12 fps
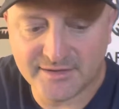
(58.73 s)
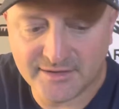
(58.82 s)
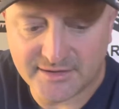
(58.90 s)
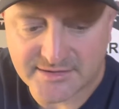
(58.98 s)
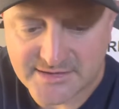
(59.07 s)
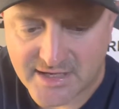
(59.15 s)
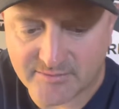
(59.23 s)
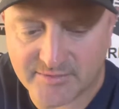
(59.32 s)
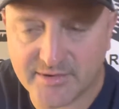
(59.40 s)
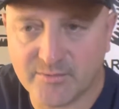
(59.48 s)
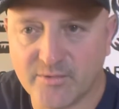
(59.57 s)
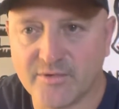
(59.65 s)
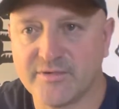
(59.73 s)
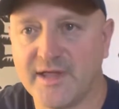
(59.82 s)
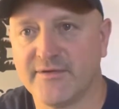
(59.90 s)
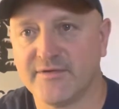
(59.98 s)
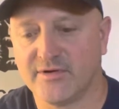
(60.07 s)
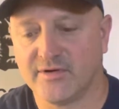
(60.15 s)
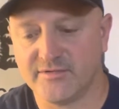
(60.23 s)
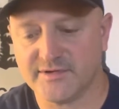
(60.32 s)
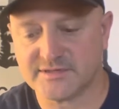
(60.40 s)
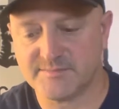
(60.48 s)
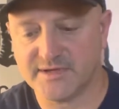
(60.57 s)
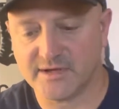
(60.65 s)
it's not really worth having all this
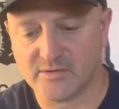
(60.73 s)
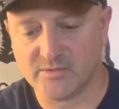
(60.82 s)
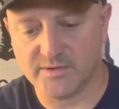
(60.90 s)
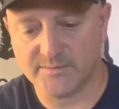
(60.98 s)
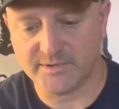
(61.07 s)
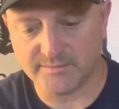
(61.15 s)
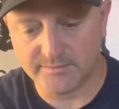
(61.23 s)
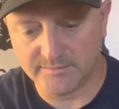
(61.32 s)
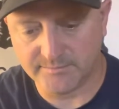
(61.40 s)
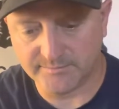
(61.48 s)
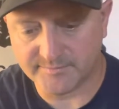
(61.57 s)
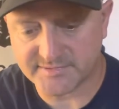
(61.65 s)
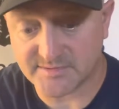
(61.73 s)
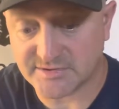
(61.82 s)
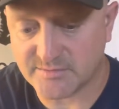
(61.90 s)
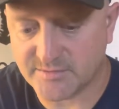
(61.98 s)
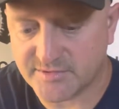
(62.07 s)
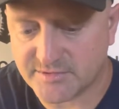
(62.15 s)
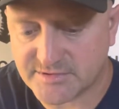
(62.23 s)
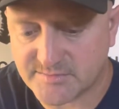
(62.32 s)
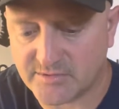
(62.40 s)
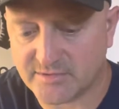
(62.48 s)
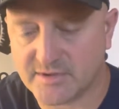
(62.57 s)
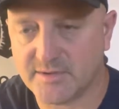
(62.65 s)
big equipment, especially when you're a
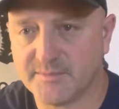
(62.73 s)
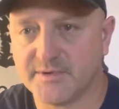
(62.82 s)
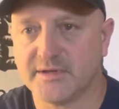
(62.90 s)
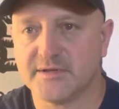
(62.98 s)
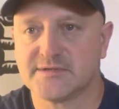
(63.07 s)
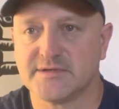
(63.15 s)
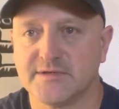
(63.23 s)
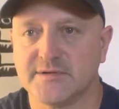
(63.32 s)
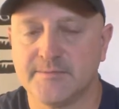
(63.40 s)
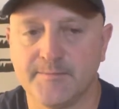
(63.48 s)
smaller company. So